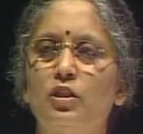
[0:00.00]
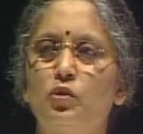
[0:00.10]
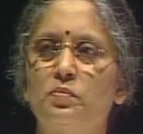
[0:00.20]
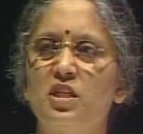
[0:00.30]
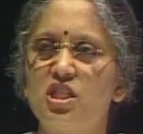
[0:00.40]
in
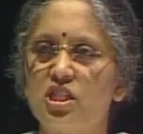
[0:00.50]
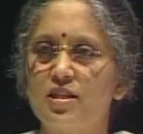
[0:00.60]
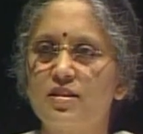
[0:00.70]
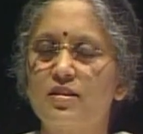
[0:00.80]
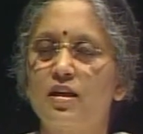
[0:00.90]
the
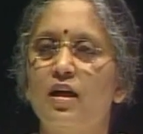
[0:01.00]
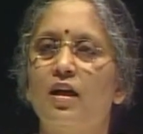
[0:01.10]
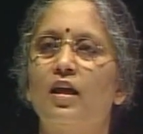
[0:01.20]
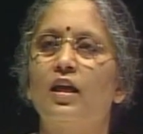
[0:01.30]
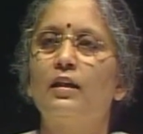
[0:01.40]
Upanishads,
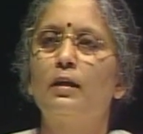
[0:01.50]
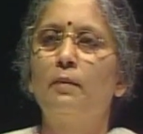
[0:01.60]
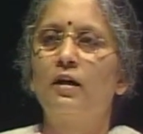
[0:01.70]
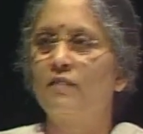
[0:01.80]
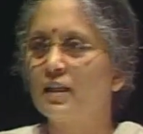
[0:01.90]
in
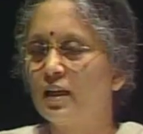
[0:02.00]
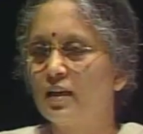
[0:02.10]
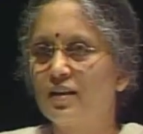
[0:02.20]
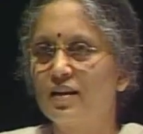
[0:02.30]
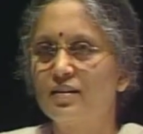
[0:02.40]
the Bhagavad
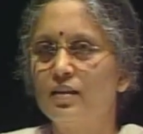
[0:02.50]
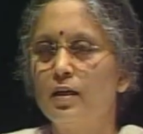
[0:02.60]
Gita.